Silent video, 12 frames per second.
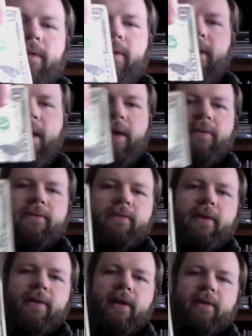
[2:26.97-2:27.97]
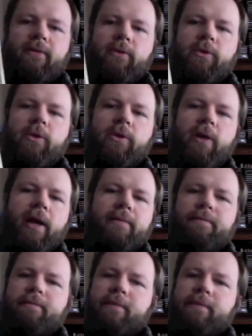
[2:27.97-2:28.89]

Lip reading: in half on that vertical line.